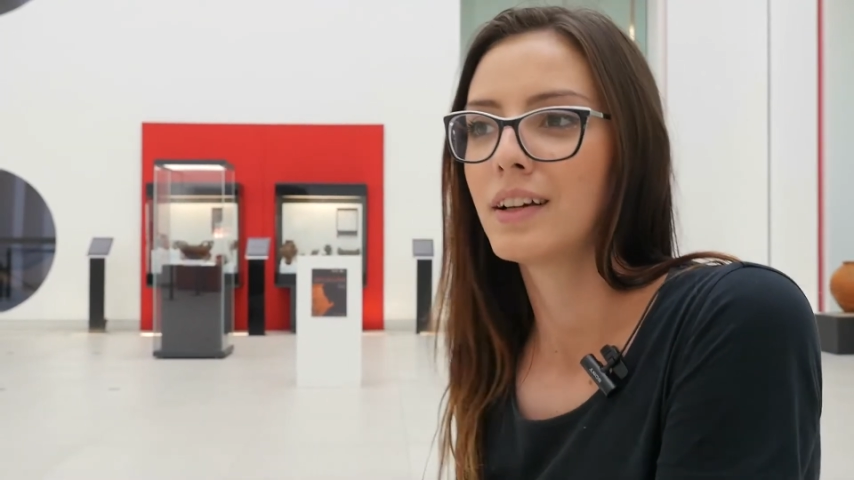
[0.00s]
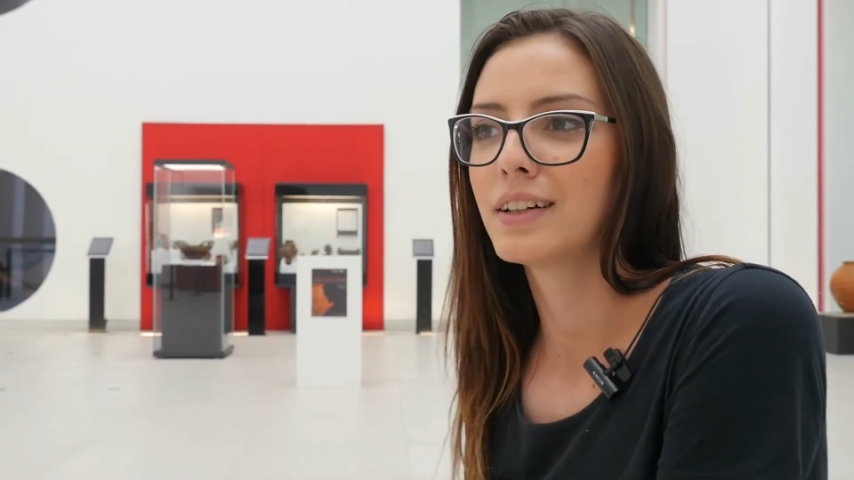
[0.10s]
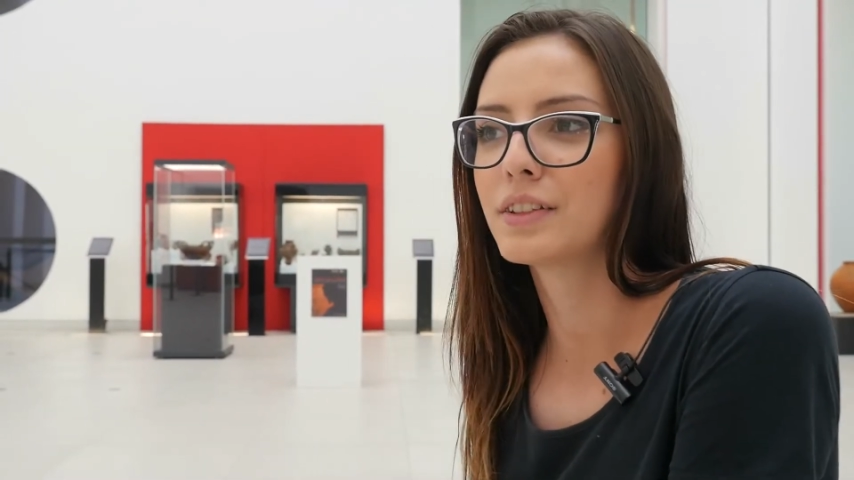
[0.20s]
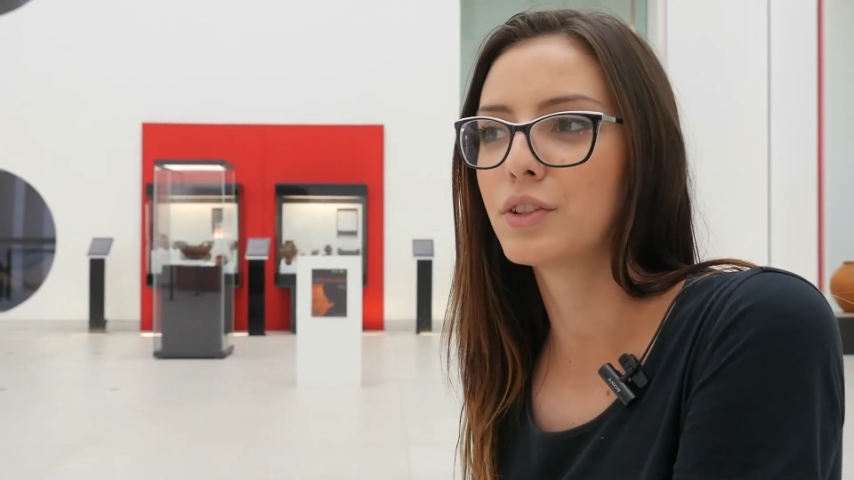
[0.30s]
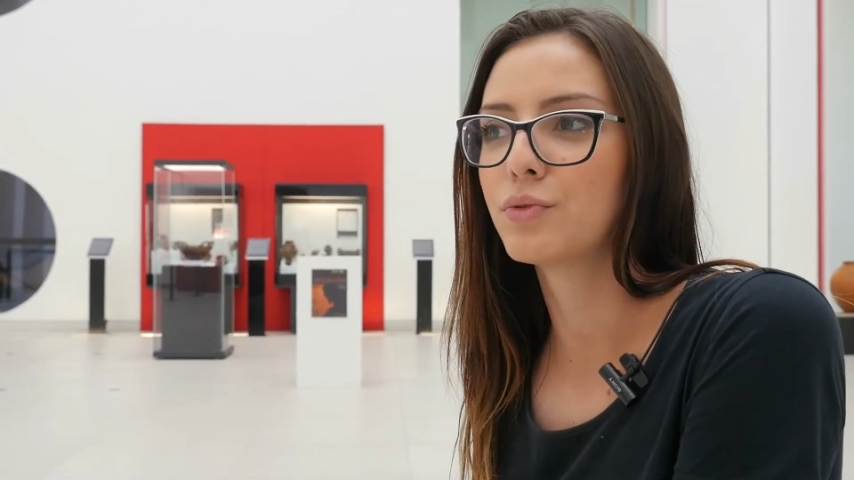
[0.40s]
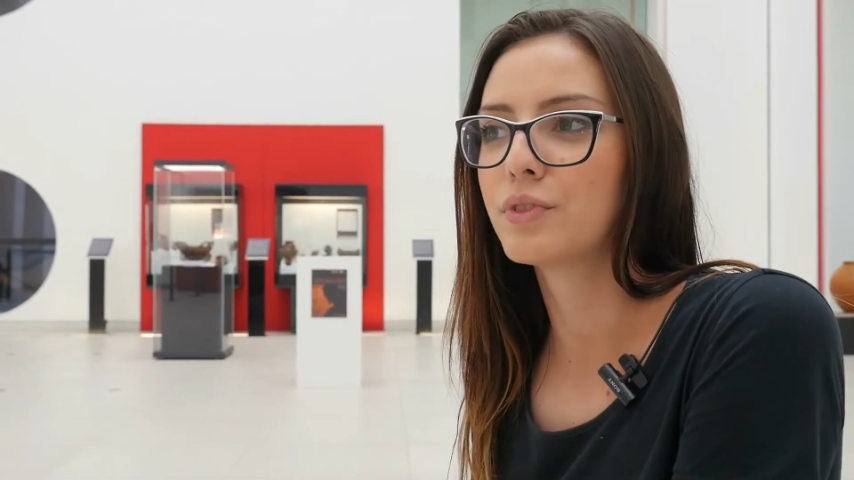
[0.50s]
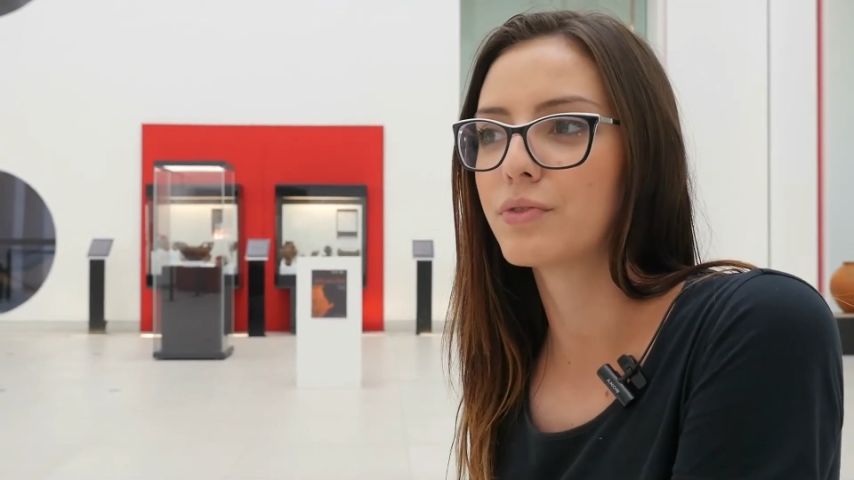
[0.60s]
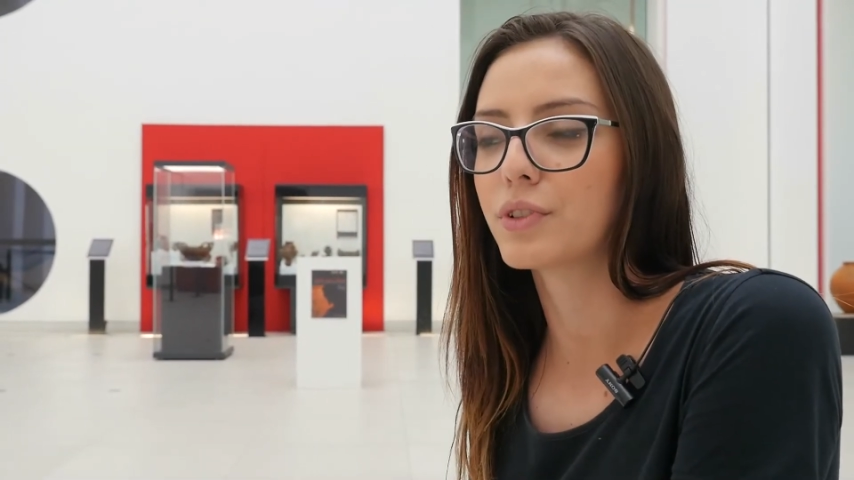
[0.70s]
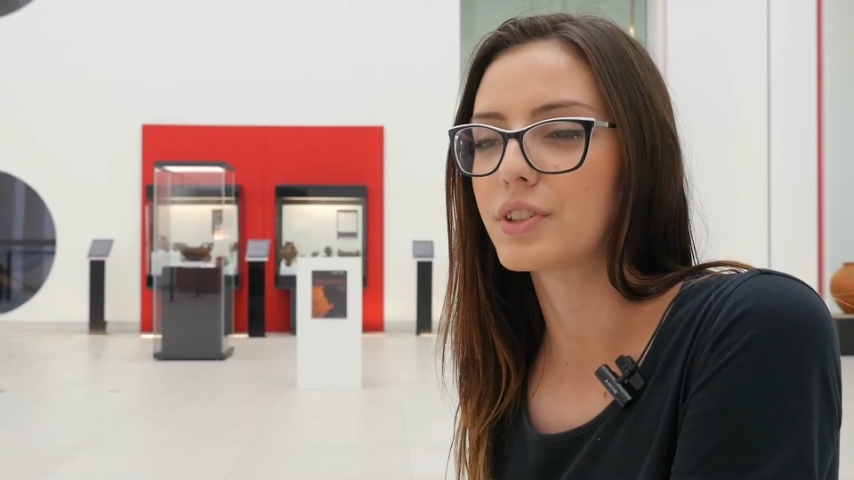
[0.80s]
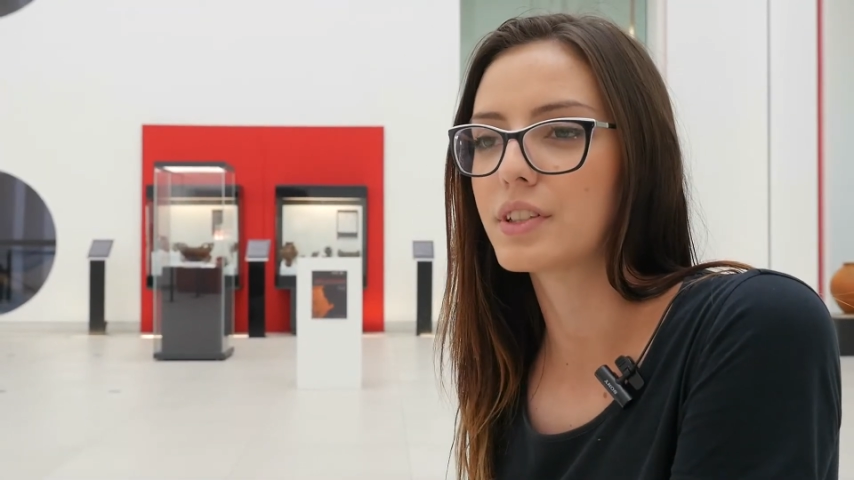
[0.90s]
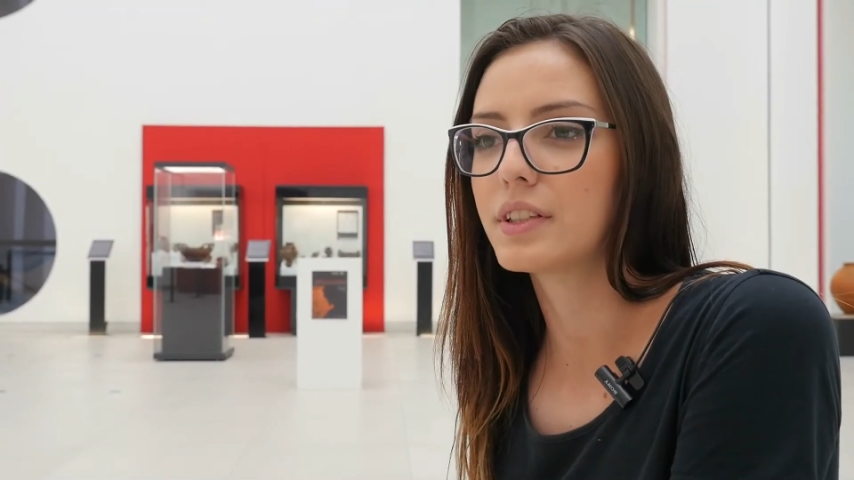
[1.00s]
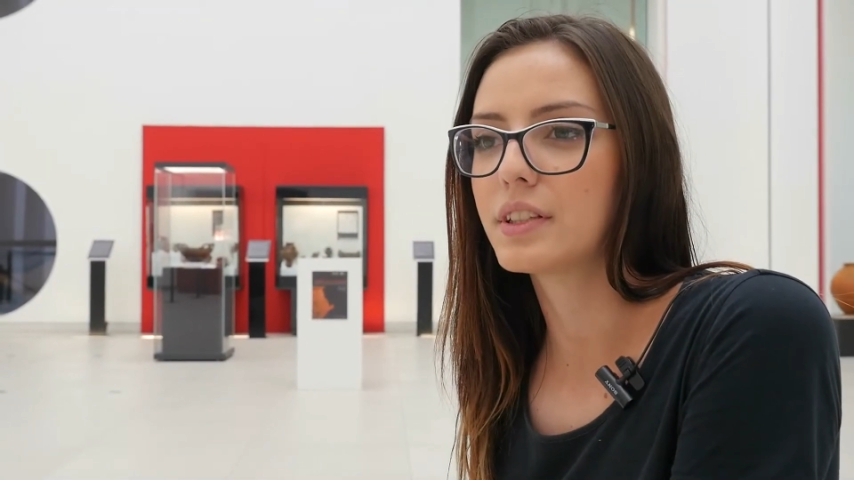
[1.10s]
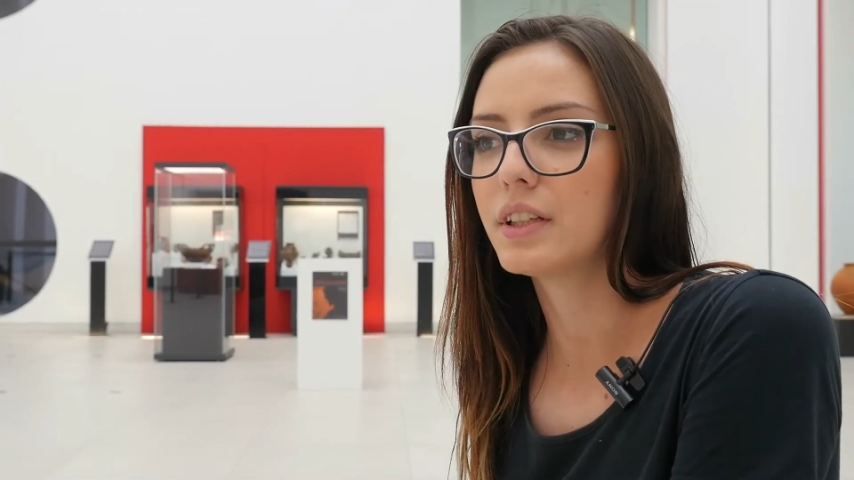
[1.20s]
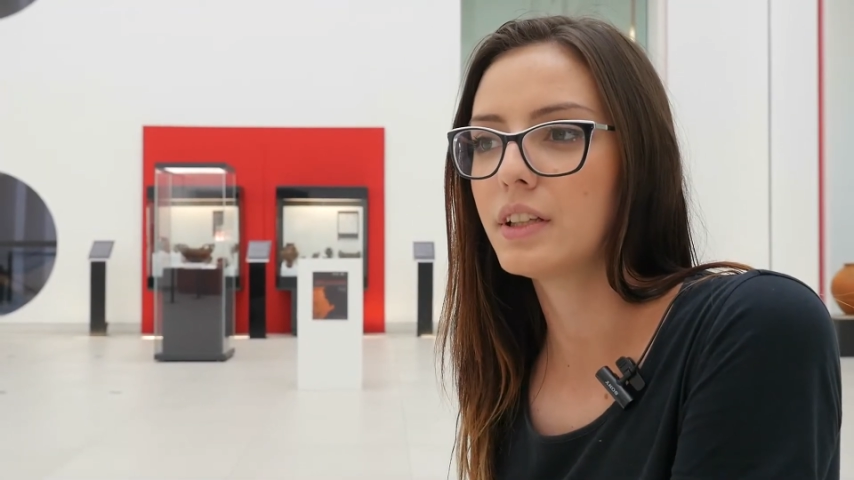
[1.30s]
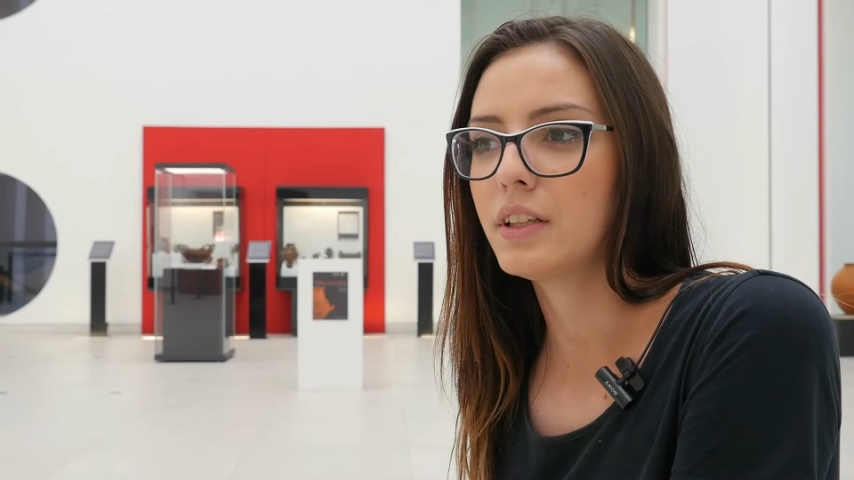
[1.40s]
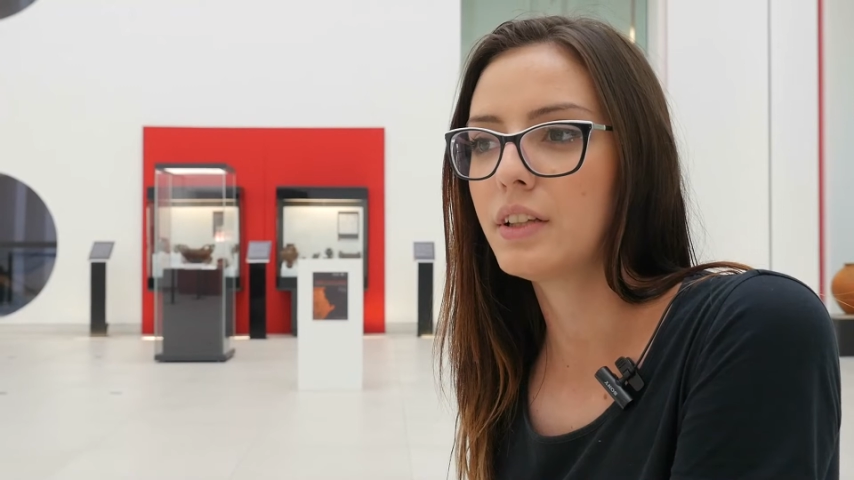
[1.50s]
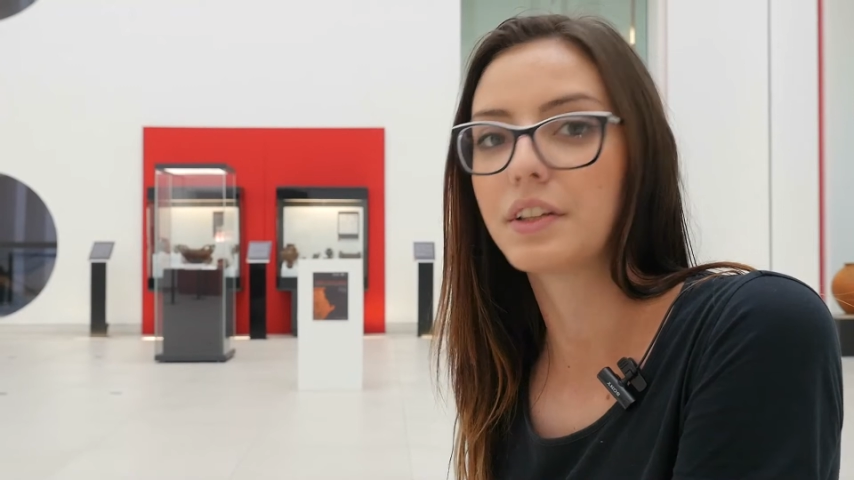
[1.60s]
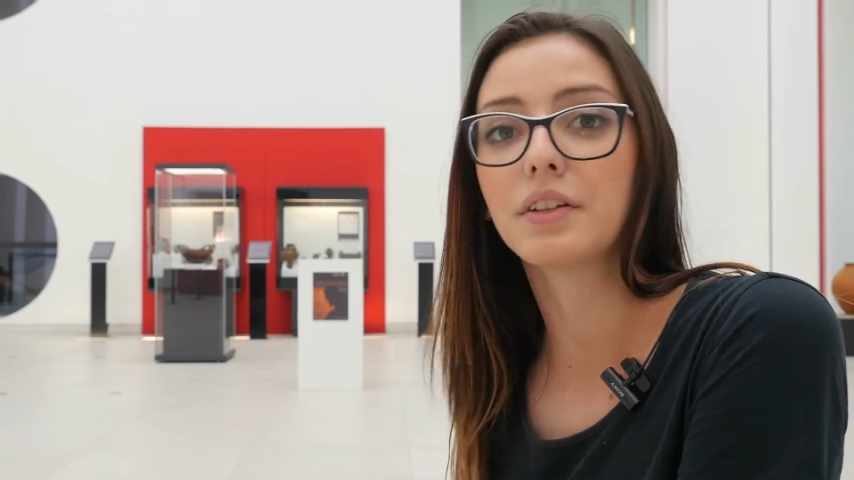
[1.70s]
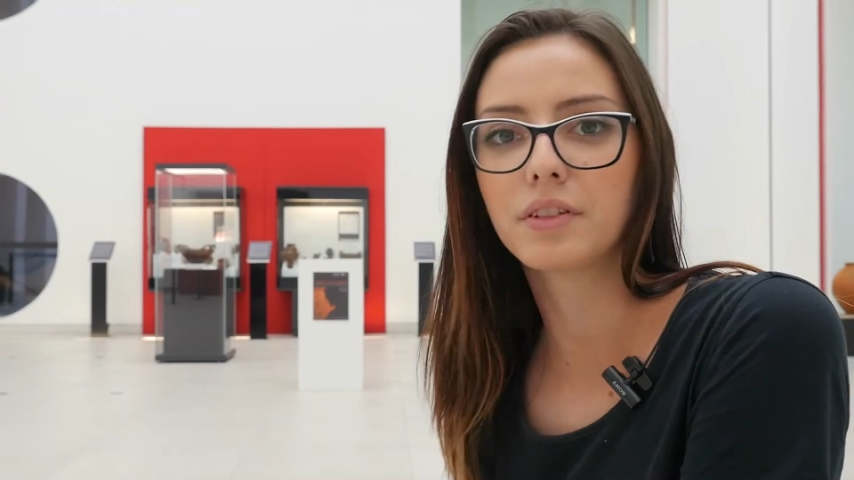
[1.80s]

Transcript: at the university here